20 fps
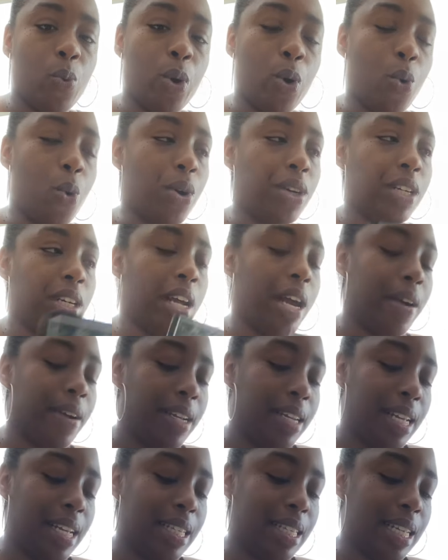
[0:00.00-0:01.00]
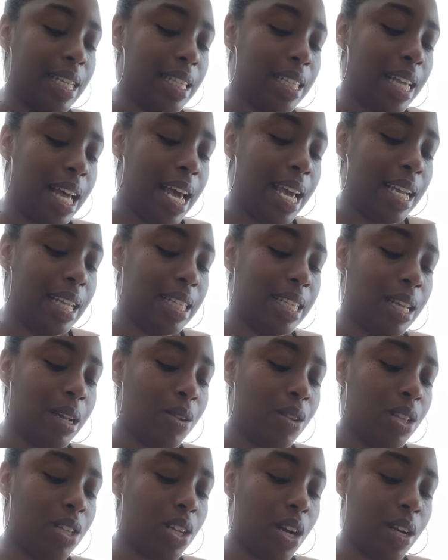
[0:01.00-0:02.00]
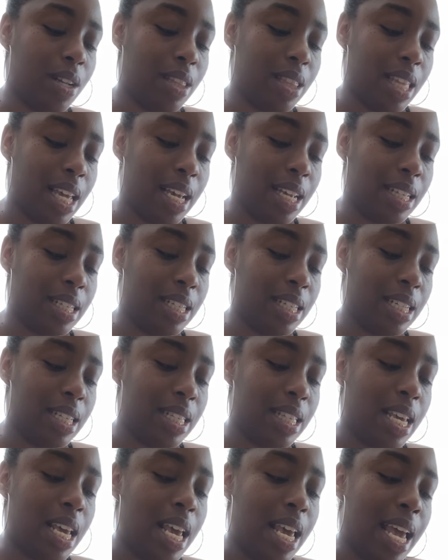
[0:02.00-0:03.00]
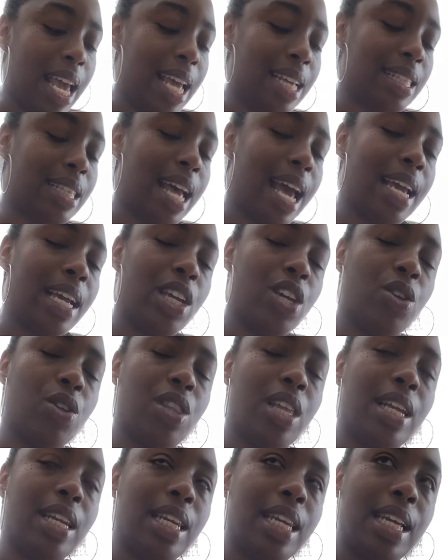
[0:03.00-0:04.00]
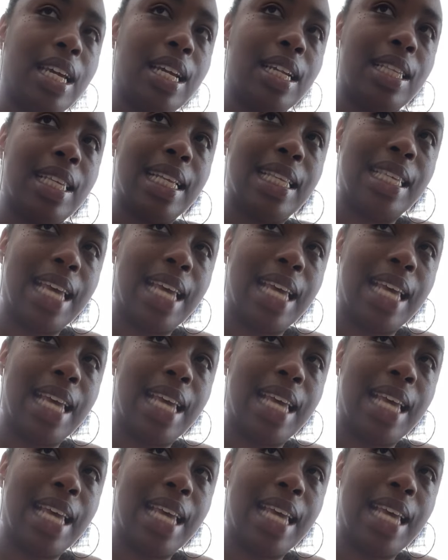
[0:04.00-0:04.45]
with ordinariness it's like certain things just it's like you, the need to